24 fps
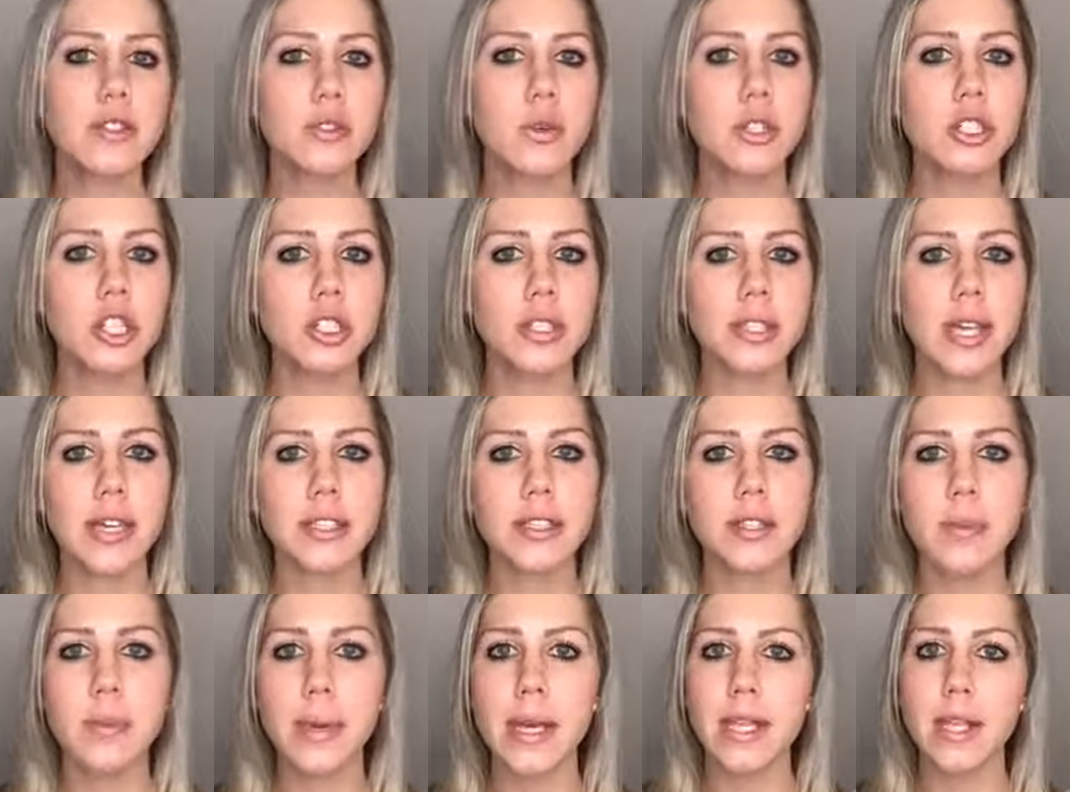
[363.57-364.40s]
we just like to
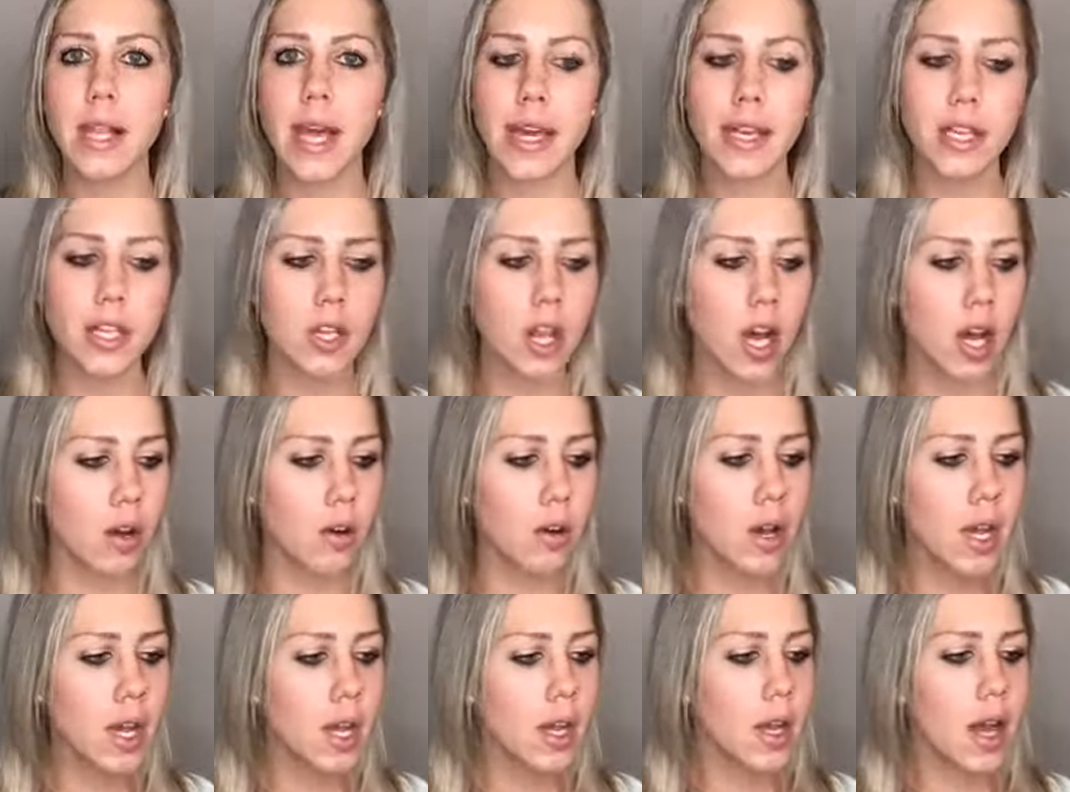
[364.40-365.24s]
be like,
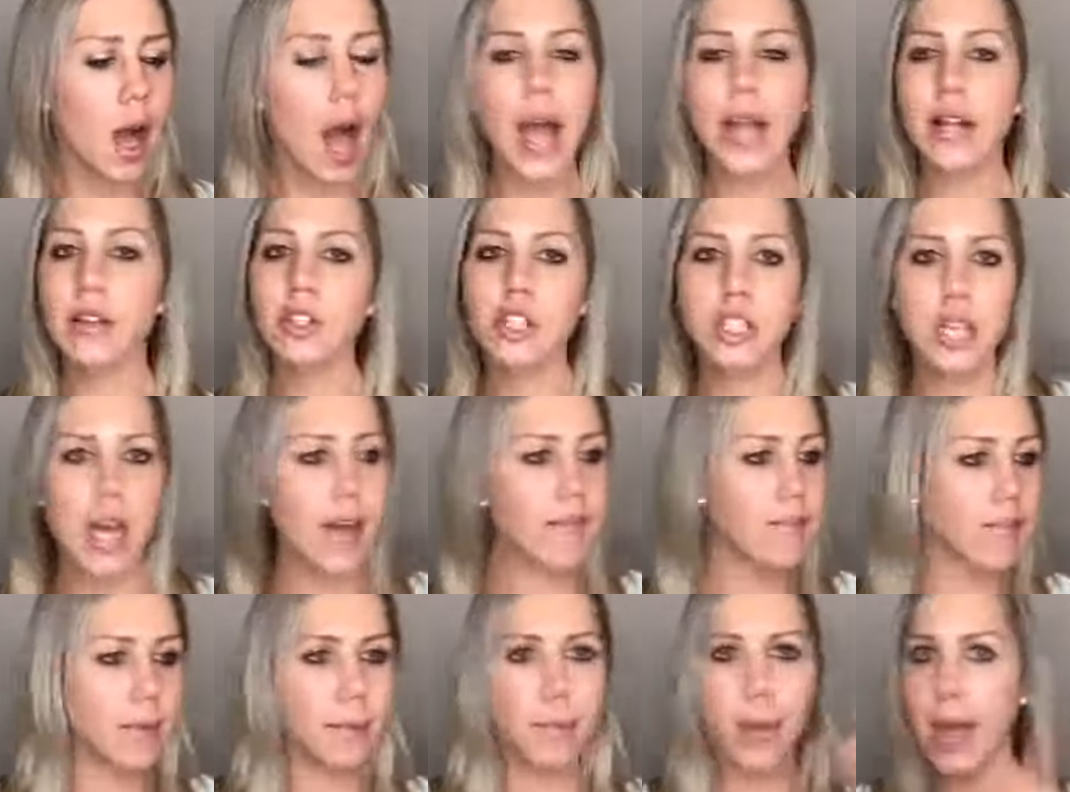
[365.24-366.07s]
Iron Chef
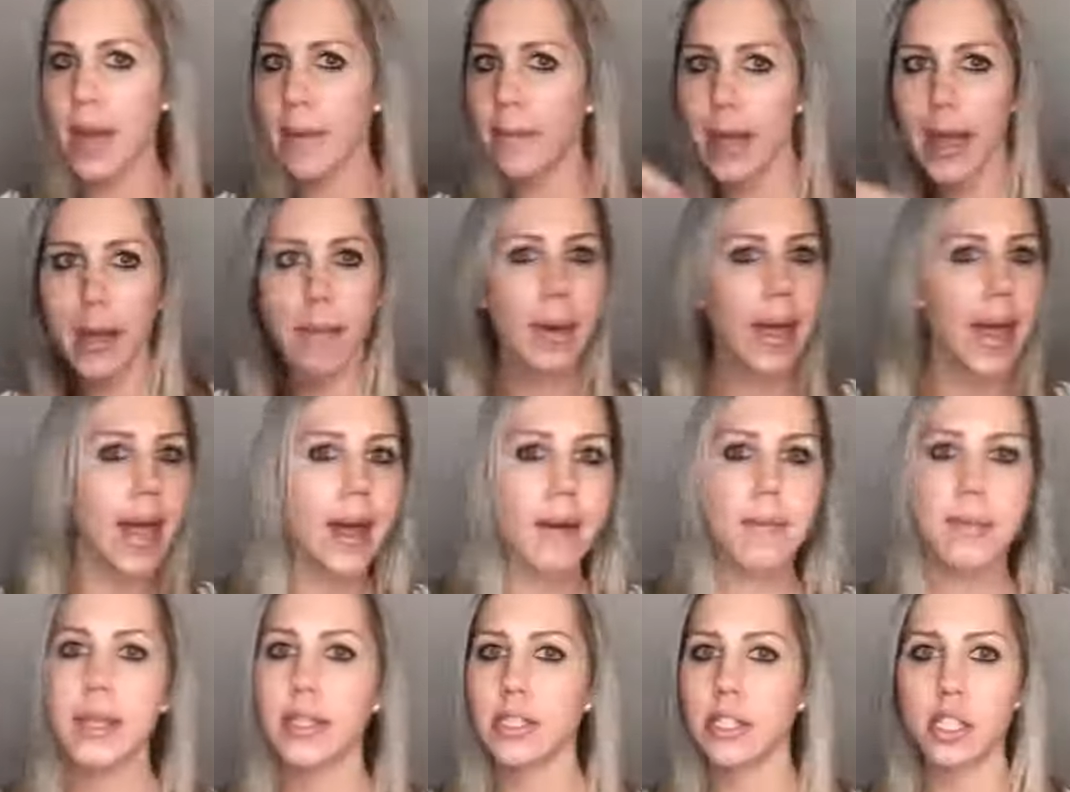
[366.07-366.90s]
and bam, bam, bam,
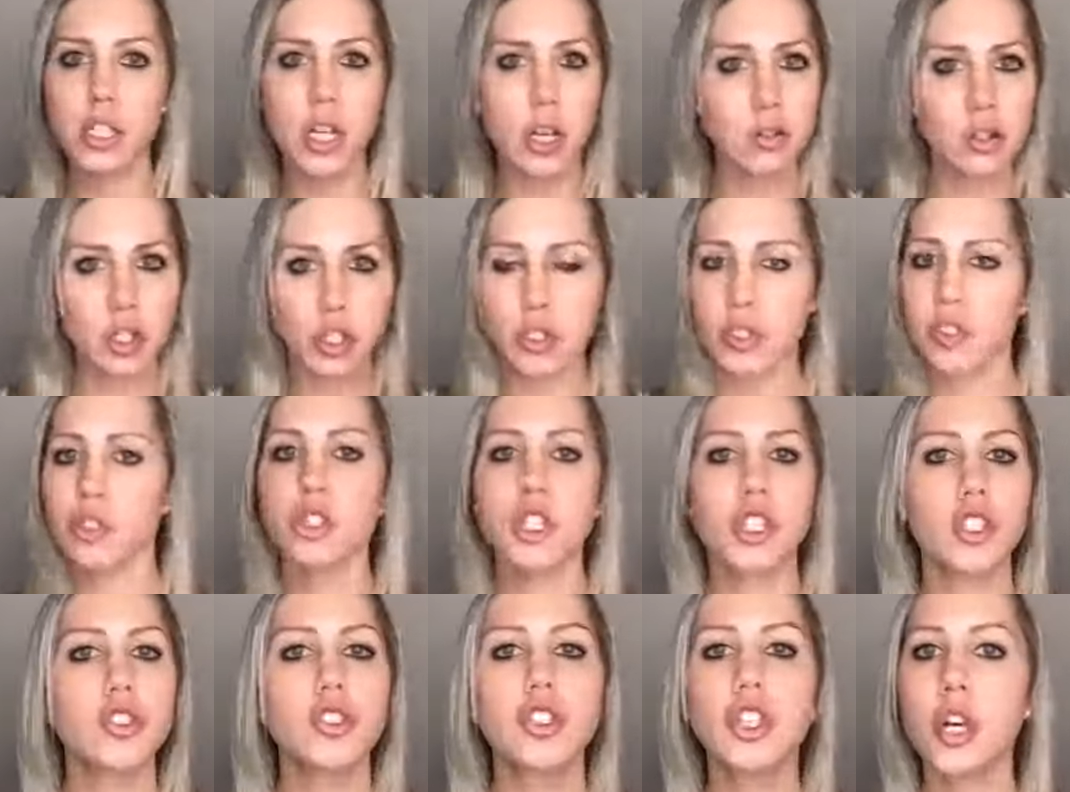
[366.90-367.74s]
and
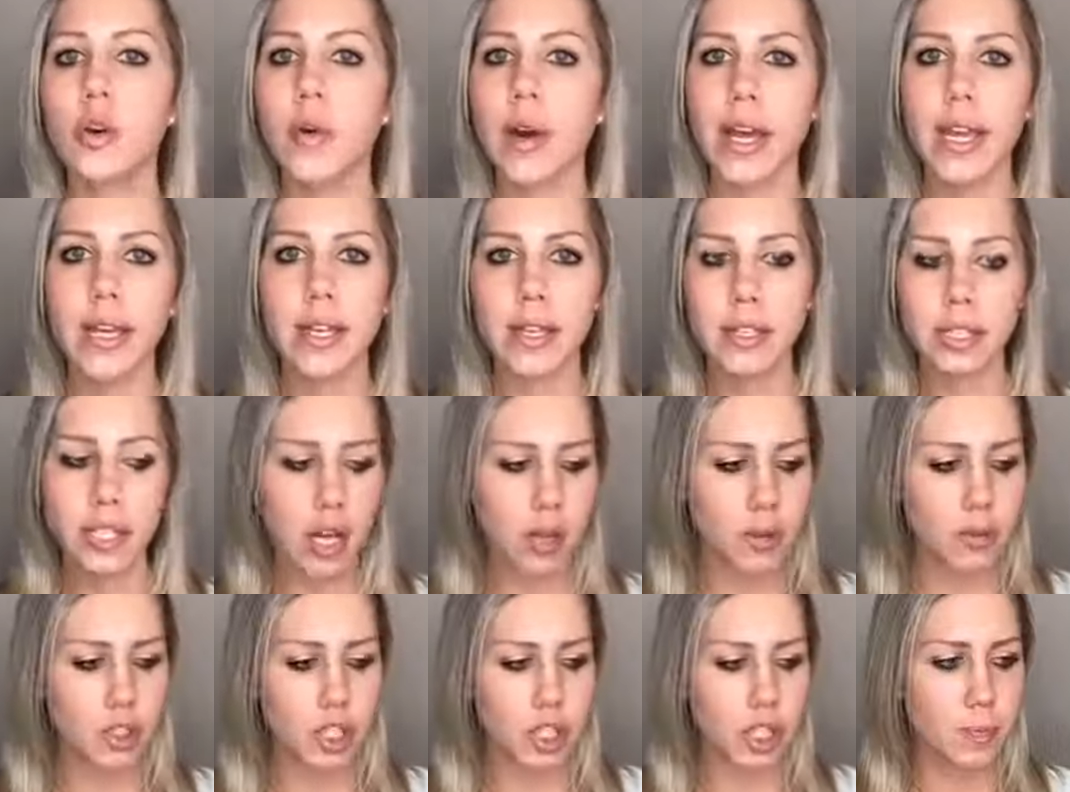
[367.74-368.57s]
just do it,
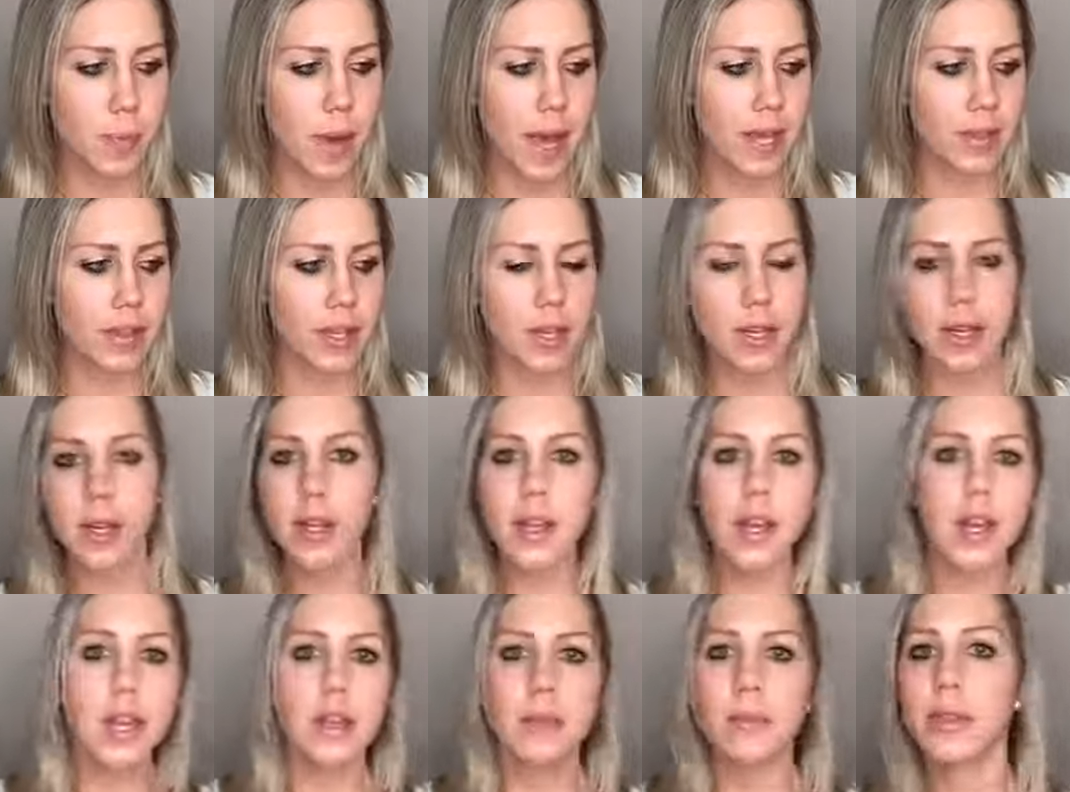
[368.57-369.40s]
just by
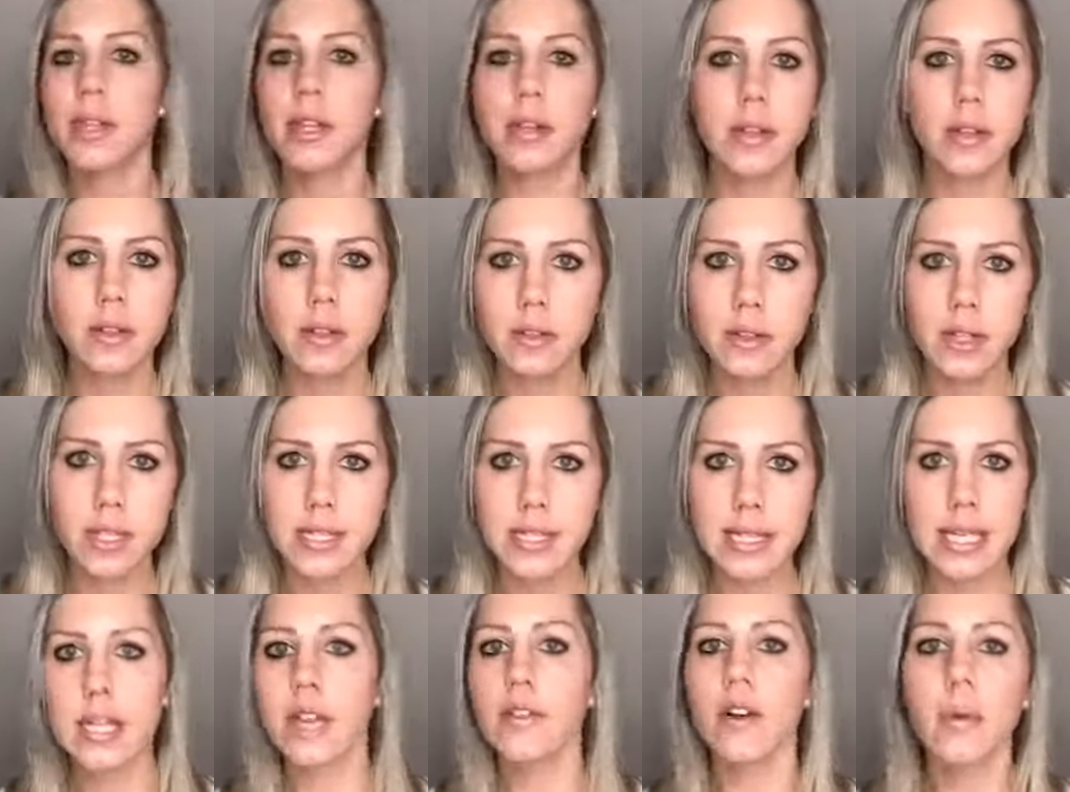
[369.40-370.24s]
the
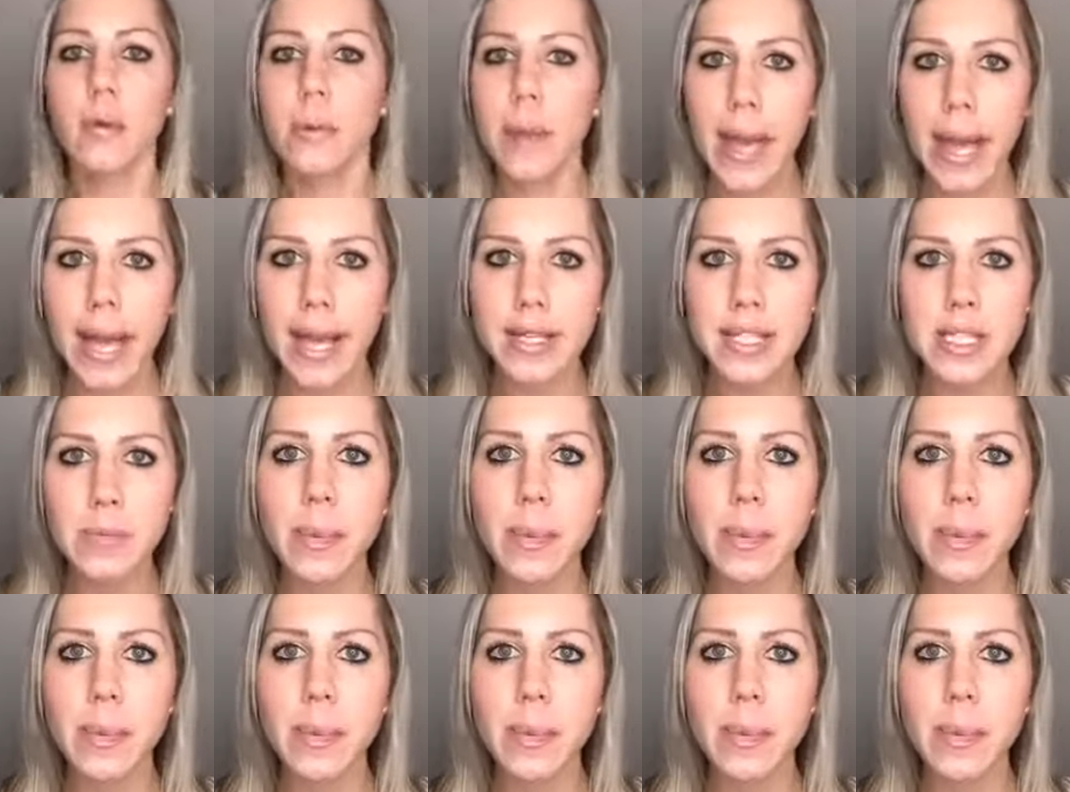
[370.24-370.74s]
seat of our pants.